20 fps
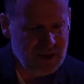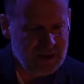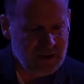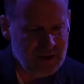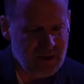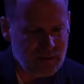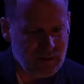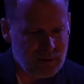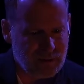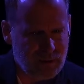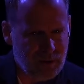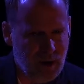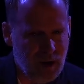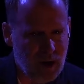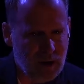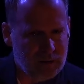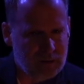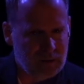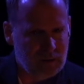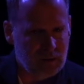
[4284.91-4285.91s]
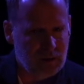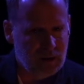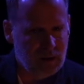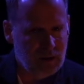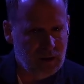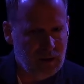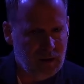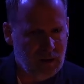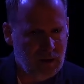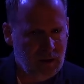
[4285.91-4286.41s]
another thought,
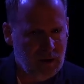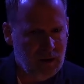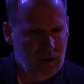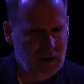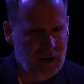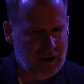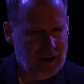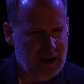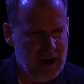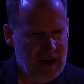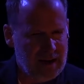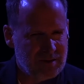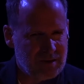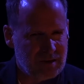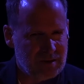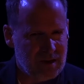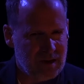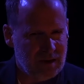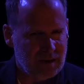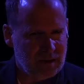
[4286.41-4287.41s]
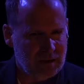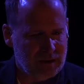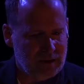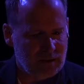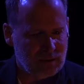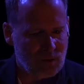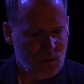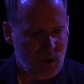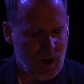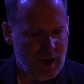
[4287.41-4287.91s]
and hesitatingly
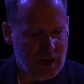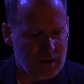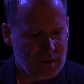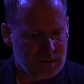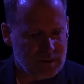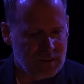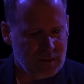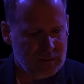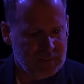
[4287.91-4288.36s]
inquired,